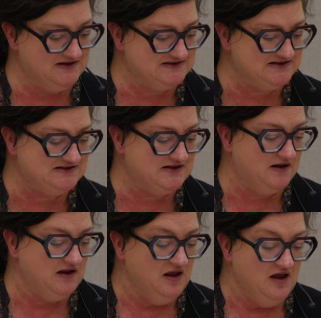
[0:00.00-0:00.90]
This is the
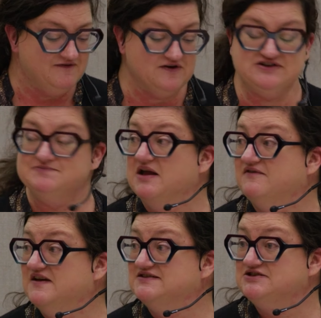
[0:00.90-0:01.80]
first
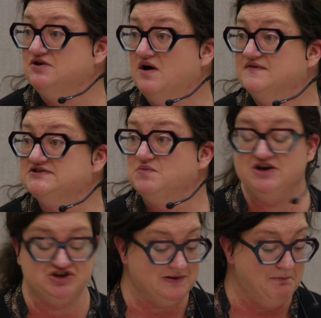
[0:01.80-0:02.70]
manifesto of Swedish